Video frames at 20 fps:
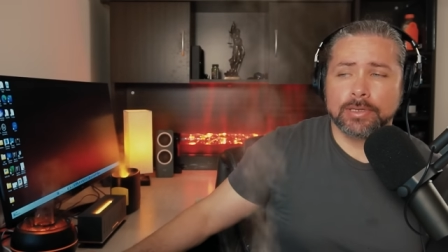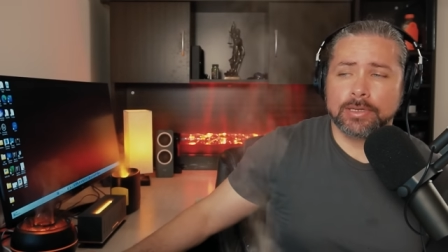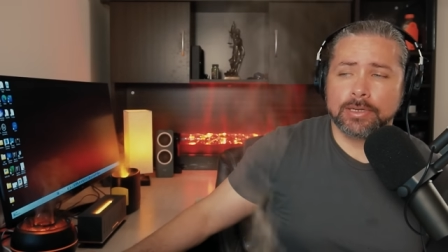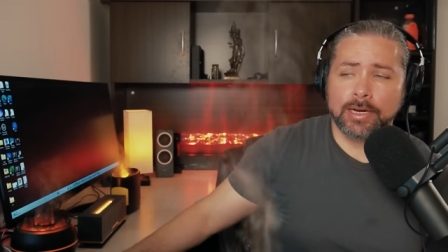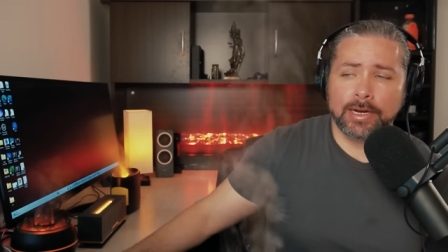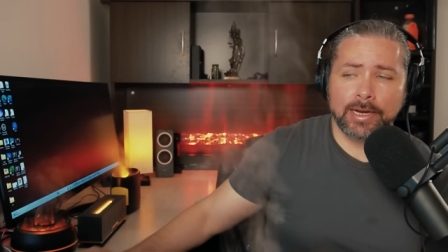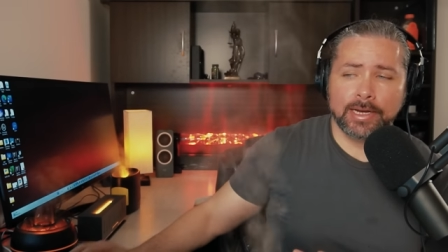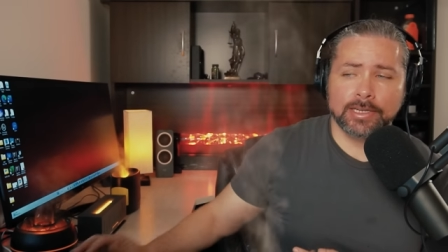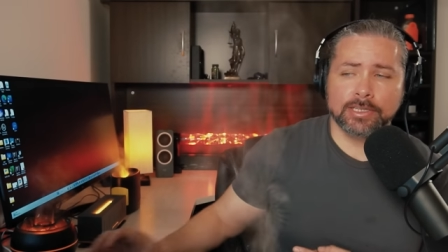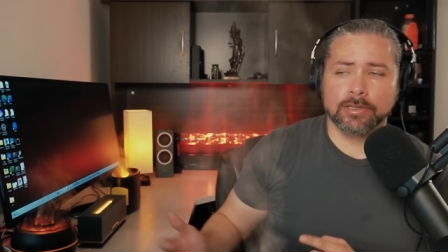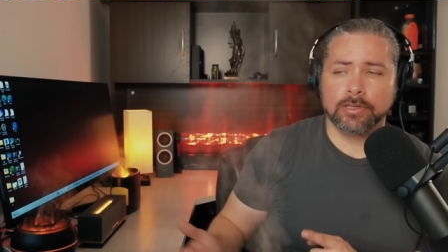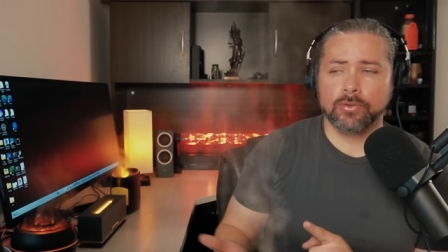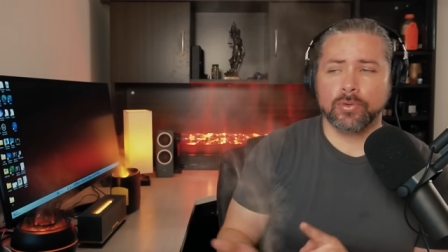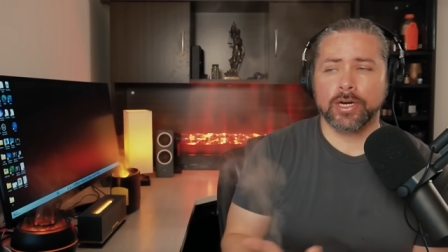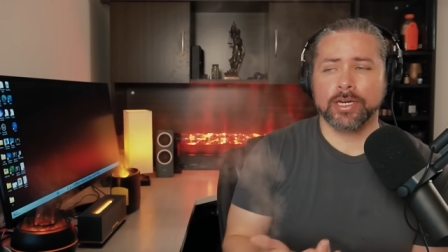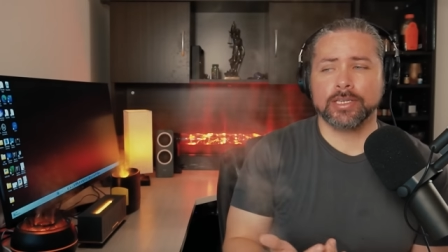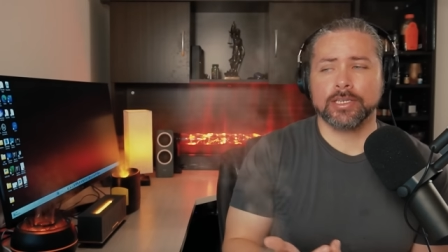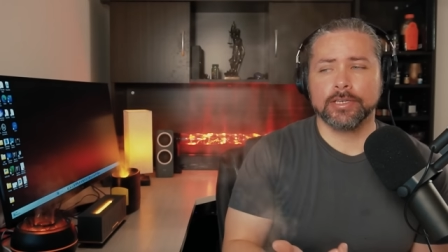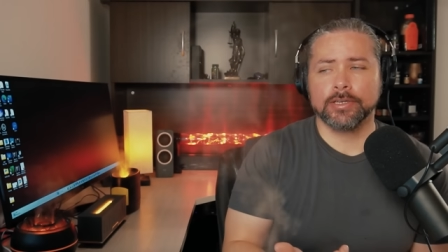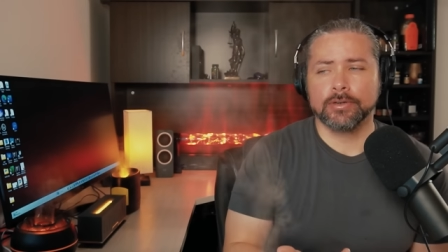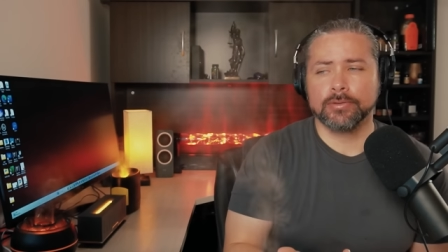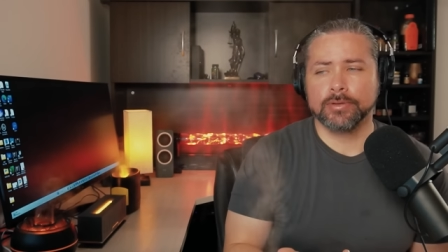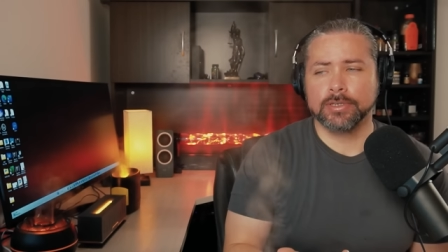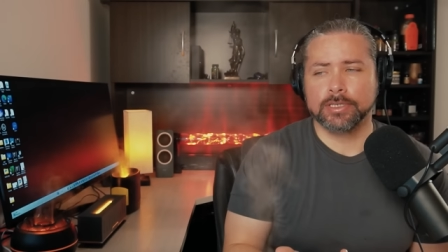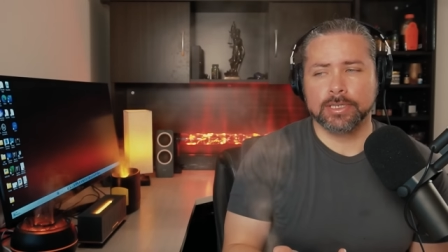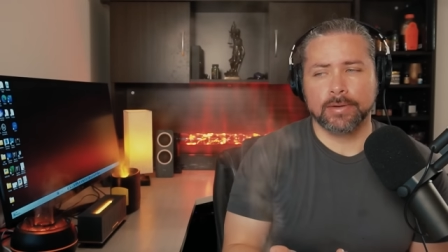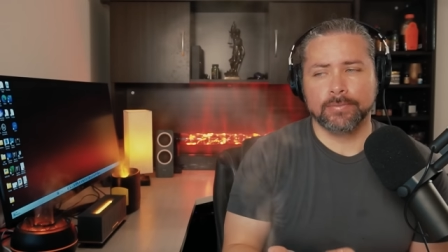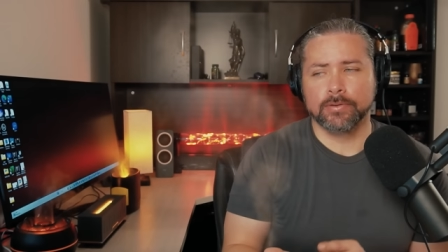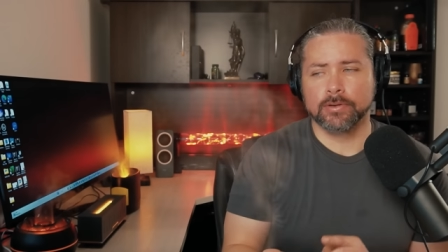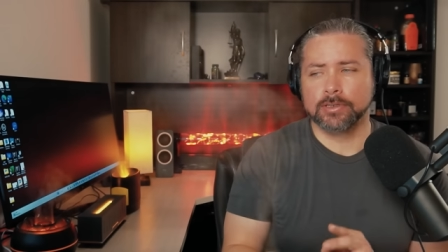guy has a low IQ, he
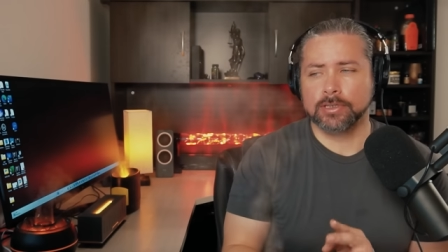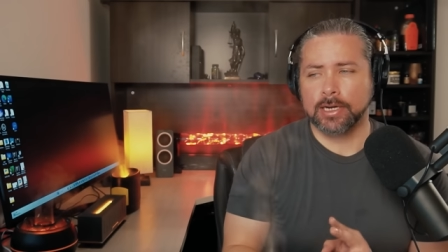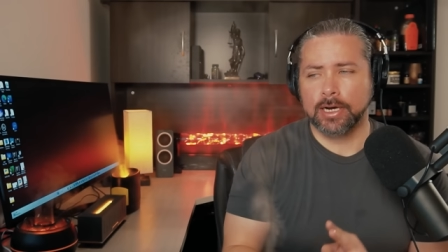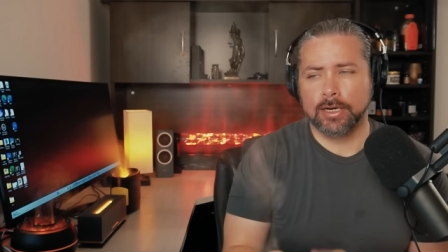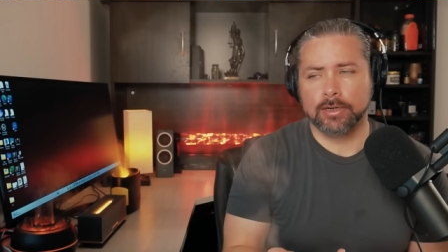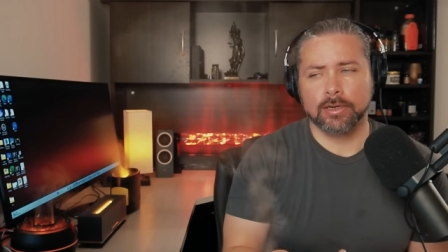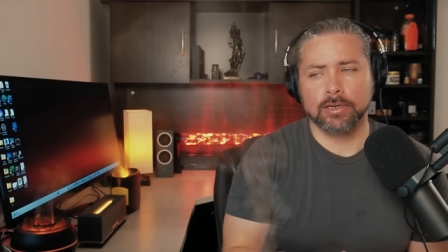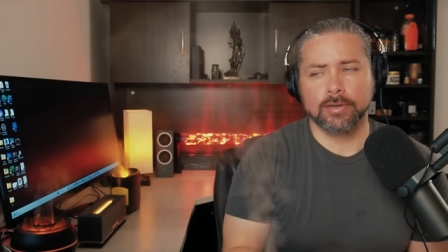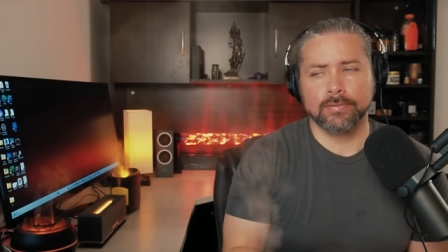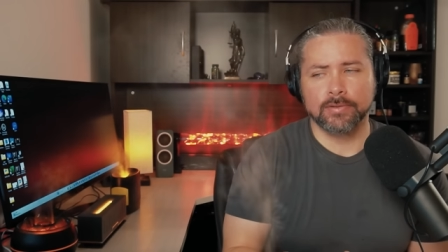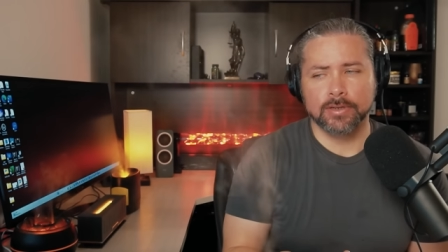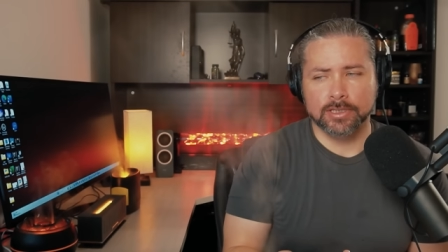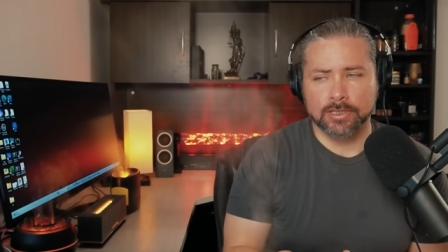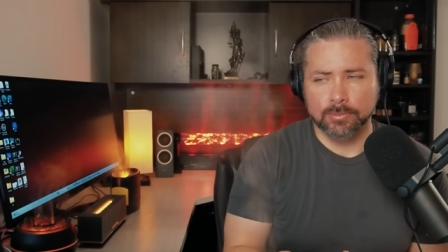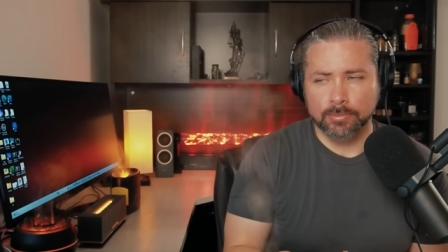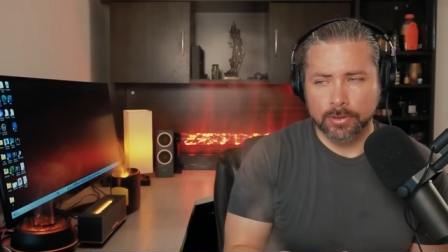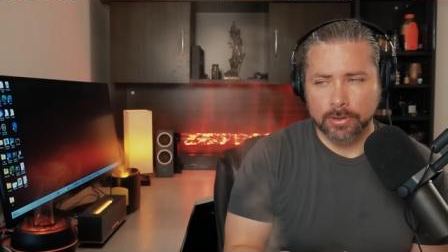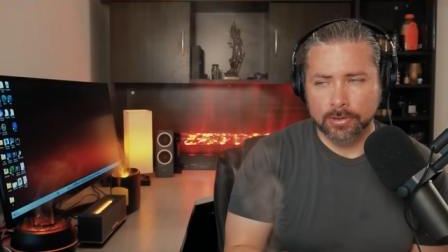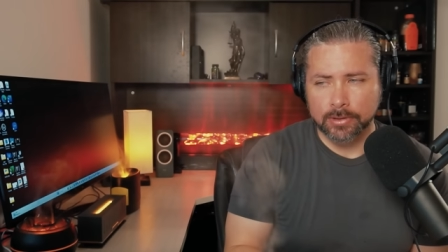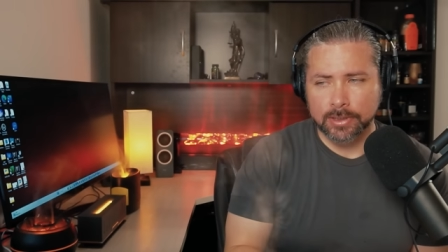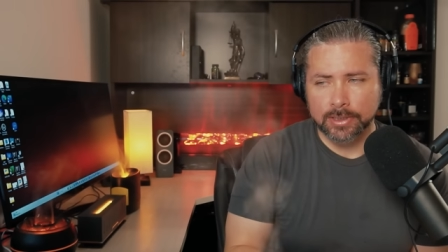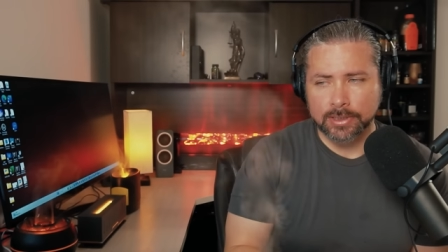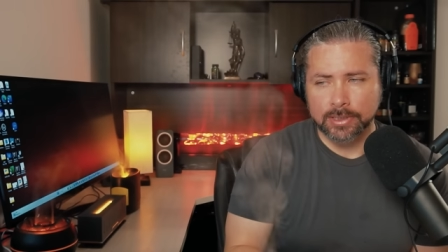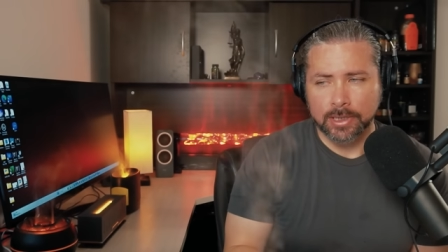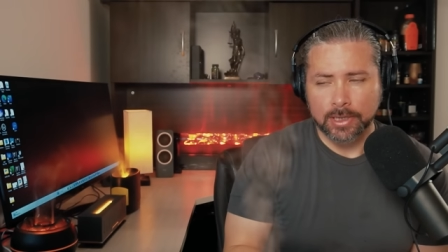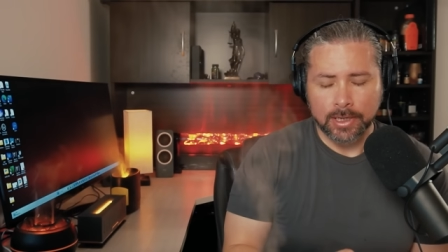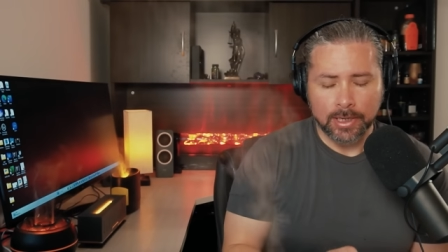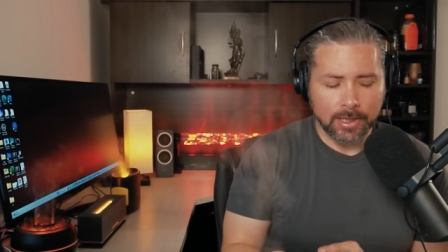suffers cognitive disabilities,